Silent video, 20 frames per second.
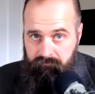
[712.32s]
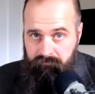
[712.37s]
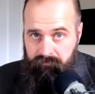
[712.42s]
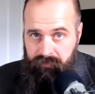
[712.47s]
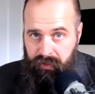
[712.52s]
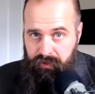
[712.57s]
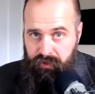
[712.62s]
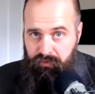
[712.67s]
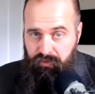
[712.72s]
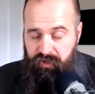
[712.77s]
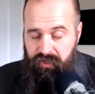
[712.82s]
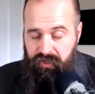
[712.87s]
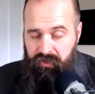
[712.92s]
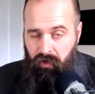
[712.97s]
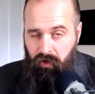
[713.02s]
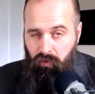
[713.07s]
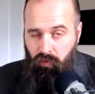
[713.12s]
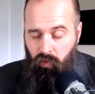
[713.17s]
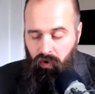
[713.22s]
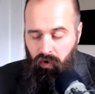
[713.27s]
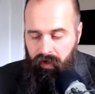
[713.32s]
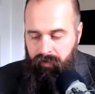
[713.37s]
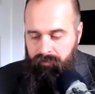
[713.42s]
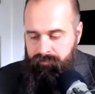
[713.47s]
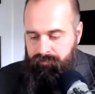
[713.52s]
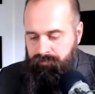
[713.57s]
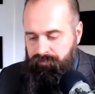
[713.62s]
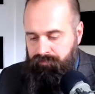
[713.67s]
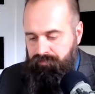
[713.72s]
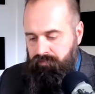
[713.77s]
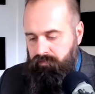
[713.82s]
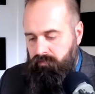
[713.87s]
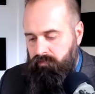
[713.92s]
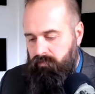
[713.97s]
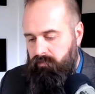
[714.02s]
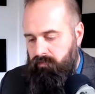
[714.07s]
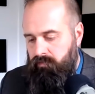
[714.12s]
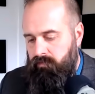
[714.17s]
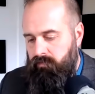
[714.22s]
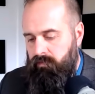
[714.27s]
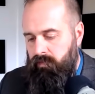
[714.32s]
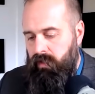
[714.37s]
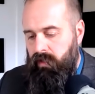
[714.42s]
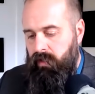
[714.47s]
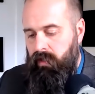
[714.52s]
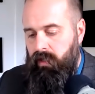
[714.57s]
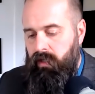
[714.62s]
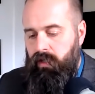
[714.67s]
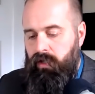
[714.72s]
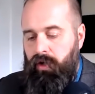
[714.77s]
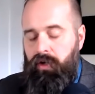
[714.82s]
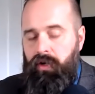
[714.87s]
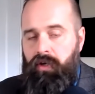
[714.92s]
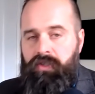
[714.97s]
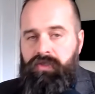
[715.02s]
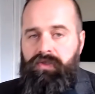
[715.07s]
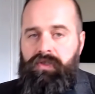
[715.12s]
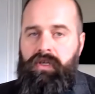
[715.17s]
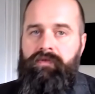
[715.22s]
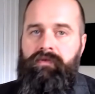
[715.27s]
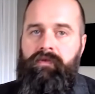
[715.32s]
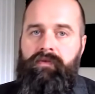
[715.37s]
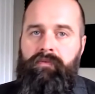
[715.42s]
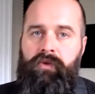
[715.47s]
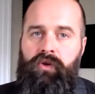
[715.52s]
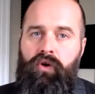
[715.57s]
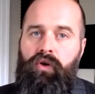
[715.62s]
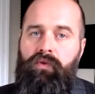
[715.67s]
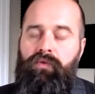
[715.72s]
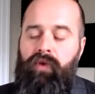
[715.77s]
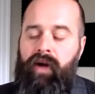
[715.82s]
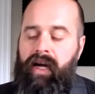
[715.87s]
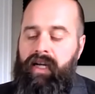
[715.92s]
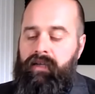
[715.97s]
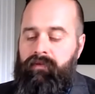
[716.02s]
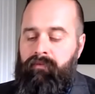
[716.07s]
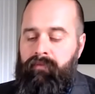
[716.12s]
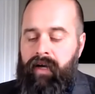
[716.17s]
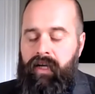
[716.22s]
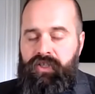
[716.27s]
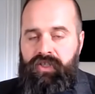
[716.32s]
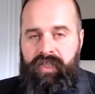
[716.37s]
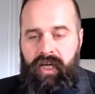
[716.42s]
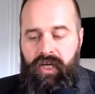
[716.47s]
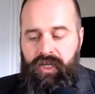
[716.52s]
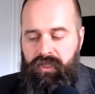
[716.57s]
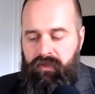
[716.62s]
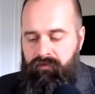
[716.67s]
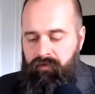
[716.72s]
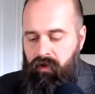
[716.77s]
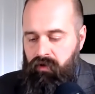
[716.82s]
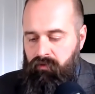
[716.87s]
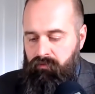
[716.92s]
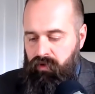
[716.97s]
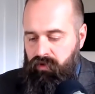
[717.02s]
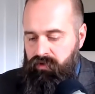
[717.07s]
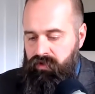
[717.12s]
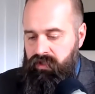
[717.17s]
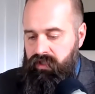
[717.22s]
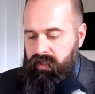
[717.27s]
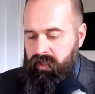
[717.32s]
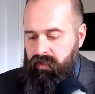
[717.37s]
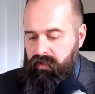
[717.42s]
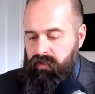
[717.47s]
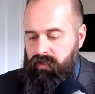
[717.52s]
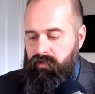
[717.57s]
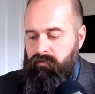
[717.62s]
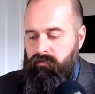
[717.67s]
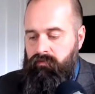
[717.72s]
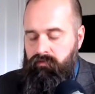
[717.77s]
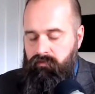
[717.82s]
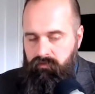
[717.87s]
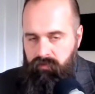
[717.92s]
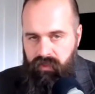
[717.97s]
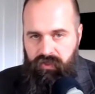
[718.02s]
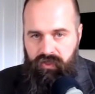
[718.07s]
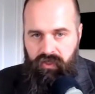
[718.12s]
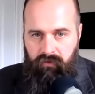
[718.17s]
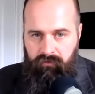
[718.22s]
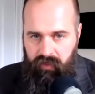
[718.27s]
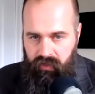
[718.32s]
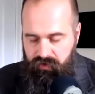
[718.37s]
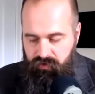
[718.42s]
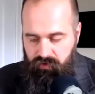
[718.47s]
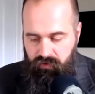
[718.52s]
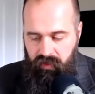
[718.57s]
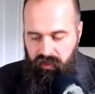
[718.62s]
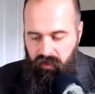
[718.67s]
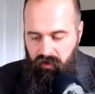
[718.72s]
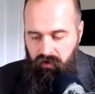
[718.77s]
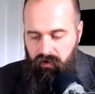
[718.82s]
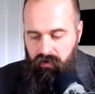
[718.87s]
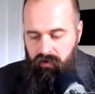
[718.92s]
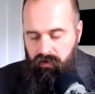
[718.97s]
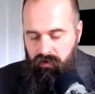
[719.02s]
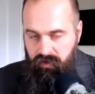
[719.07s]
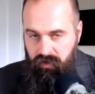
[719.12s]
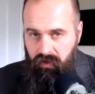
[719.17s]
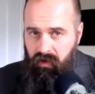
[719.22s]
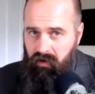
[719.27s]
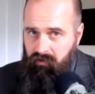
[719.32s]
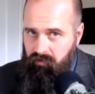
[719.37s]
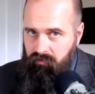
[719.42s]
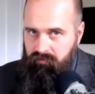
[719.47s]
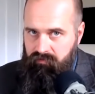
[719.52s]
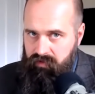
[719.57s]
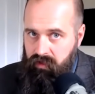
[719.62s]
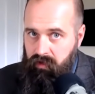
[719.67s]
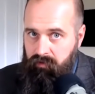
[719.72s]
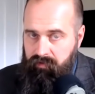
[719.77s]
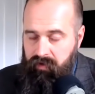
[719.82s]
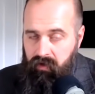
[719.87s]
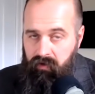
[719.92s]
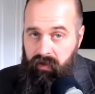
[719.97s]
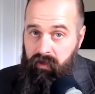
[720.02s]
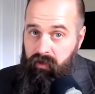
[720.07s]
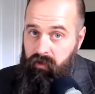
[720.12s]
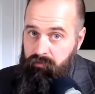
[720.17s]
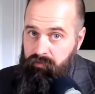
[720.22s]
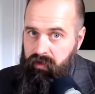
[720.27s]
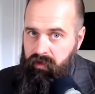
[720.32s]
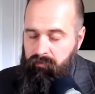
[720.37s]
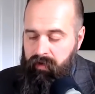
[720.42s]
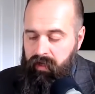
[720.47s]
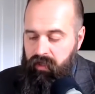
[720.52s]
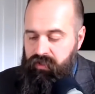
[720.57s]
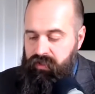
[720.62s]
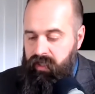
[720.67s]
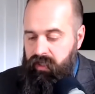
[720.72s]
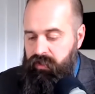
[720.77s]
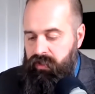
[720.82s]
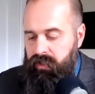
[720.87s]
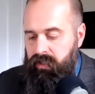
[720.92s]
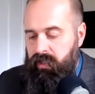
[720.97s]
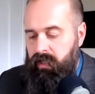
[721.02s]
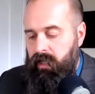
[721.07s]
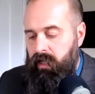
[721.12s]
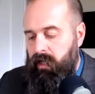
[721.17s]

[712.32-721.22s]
There's a pretty stark warning. You can also suffer from an overactive imagination, Father Most says. This could be true here. There's a lot of stuff here that could be imagination.